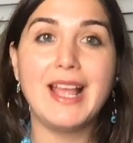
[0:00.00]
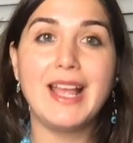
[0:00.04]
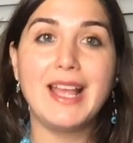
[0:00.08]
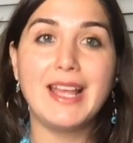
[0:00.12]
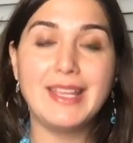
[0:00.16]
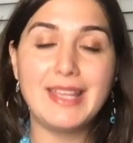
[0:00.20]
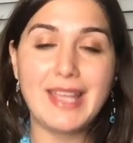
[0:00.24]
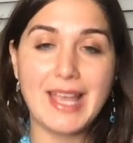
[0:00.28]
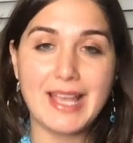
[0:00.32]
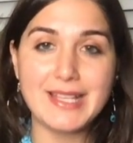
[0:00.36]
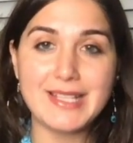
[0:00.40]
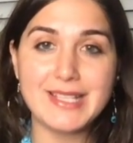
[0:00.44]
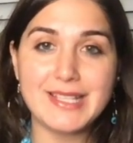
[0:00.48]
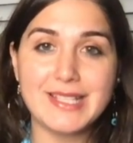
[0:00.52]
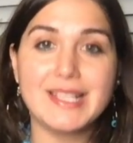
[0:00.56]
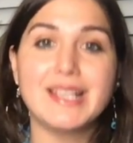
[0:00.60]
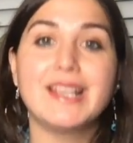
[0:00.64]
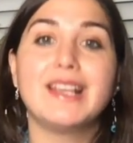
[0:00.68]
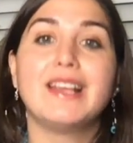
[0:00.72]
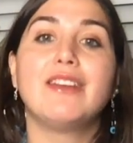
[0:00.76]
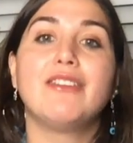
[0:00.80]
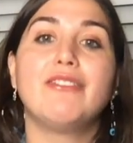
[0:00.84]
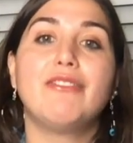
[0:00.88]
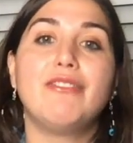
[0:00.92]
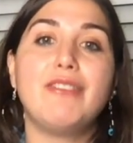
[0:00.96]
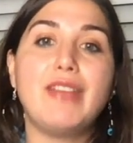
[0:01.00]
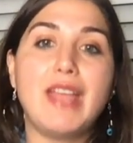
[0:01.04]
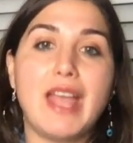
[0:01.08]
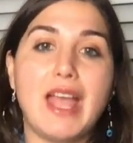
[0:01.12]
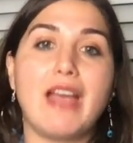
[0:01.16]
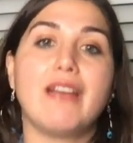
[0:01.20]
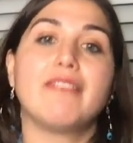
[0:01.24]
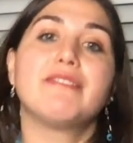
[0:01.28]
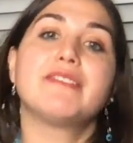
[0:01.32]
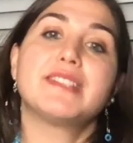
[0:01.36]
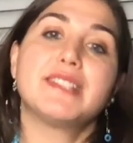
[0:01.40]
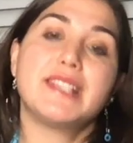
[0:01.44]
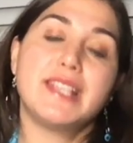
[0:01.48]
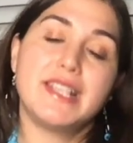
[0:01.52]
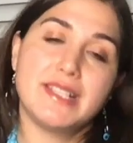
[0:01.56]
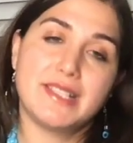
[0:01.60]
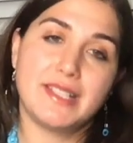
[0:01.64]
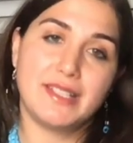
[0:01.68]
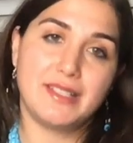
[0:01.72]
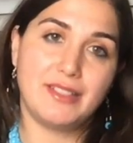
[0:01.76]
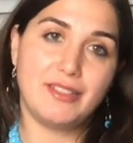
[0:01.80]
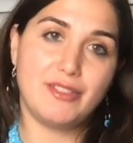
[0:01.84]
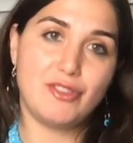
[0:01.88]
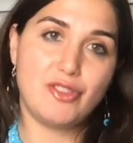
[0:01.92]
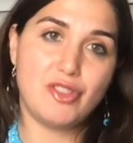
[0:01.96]
Yes, we have
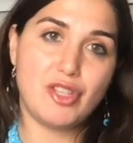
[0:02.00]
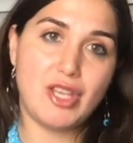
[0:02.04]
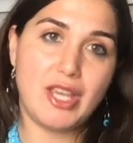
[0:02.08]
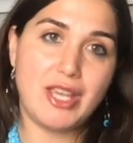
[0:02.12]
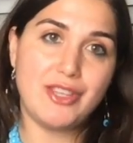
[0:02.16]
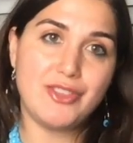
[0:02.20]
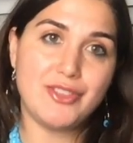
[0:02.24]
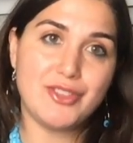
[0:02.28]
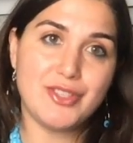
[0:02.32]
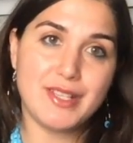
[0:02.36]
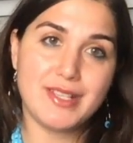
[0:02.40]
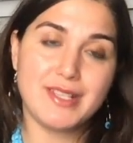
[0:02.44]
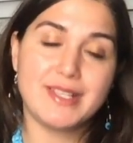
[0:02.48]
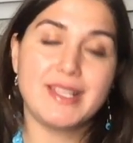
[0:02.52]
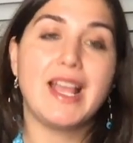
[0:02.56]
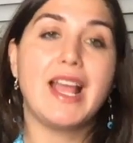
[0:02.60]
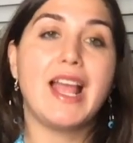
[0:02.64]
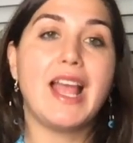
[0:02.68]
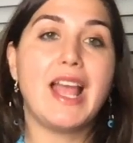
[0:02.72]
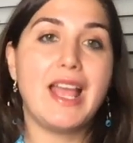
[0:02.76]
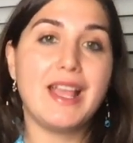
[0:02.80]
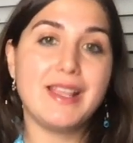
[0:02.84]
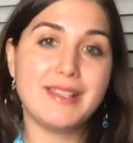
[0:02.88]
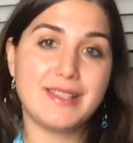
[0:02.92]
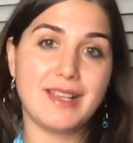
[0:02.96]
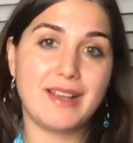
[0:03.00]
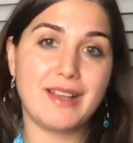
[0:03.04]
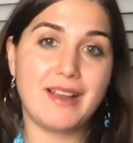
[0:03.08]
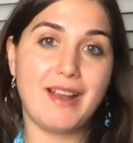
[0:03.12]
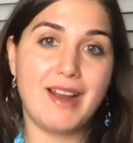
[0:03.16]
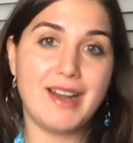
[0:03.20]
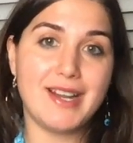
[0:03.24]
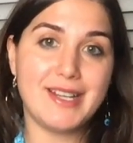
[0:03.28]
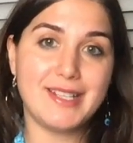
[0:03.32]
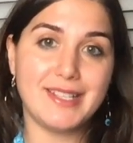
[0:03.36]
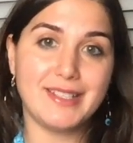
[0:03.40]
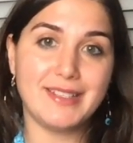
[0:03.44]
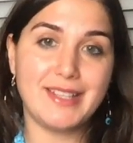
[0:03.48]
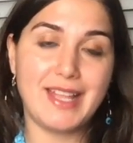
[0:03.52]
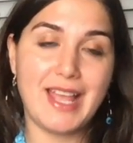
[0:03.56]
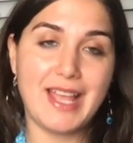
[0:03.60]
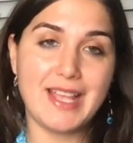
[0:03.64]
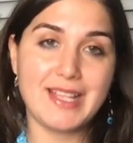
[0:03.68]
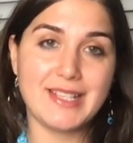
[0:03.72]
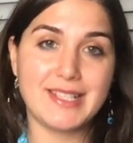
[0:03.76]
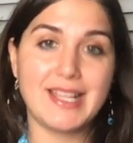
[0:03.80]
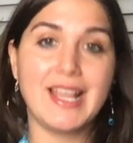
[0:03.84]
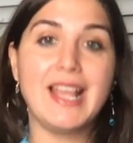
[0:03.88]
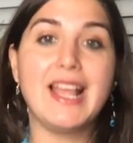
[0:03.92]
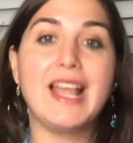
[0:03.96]
seasonal changes, as a garden
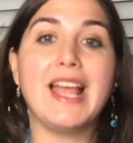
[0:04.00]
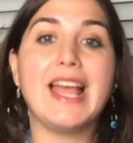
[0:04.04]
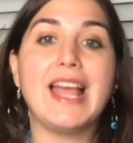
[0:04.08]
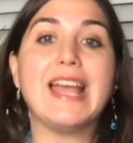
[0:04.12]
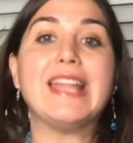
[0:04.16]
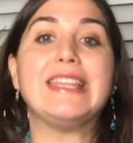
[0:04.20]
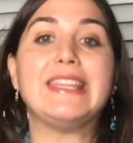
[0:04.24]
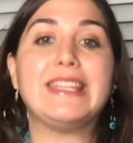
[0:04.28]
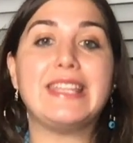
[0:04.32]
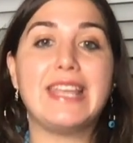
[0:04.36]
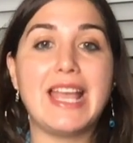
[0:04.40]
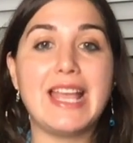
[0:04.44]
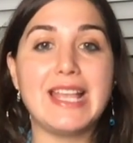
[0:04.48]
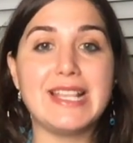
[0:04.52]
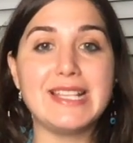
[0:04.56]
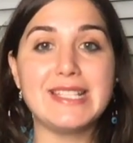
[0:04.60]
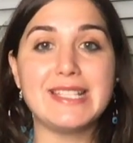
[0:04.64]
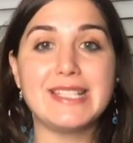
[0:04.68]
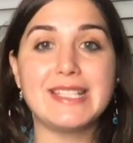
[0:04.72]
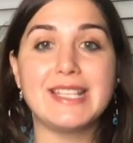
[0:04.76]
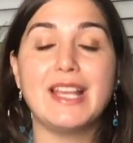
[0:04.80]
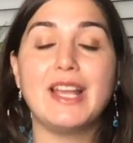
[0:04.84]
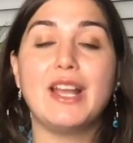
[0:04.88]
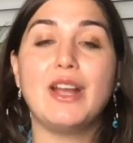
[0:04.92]
has, and yes,